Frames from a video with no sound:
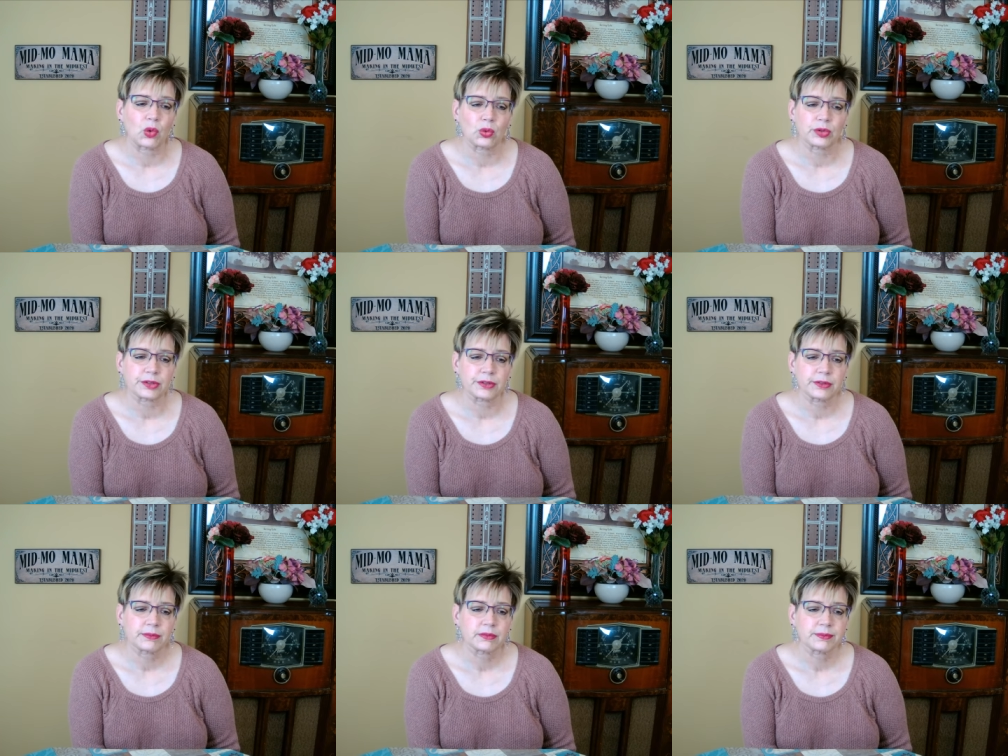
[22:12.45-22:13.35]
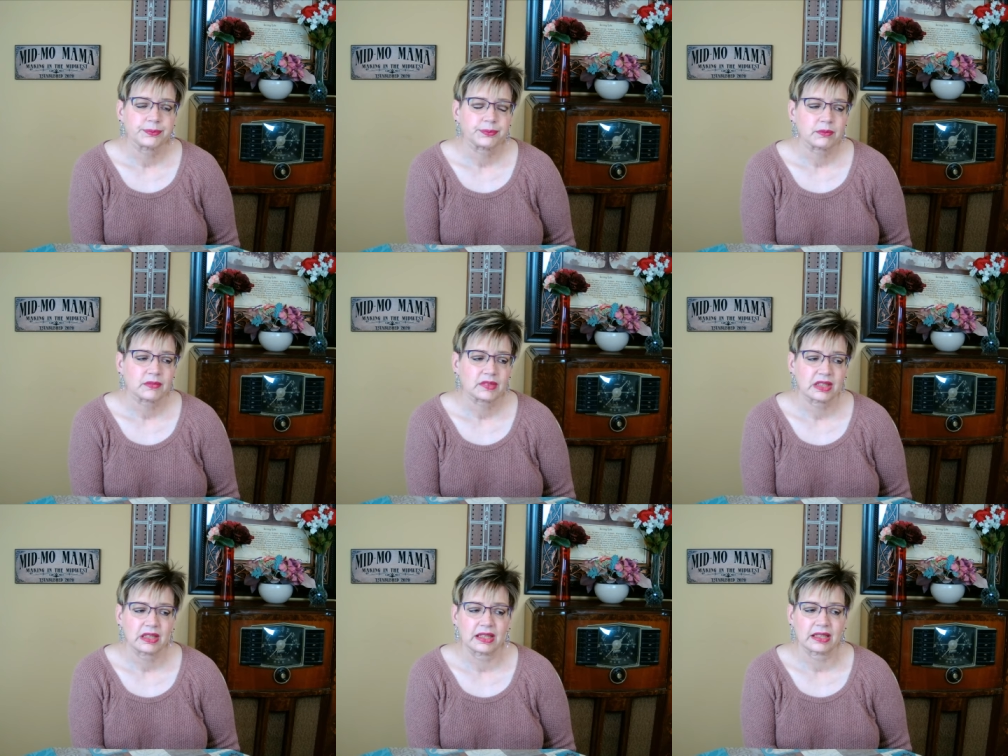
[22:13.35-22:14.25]
older
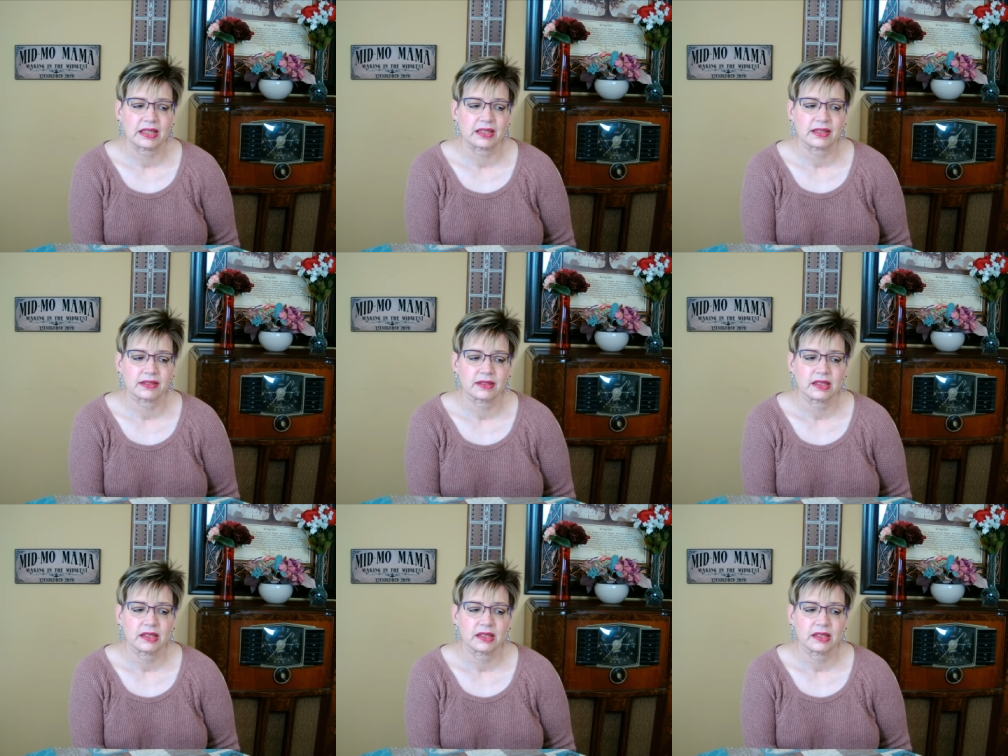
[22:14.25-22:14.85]
and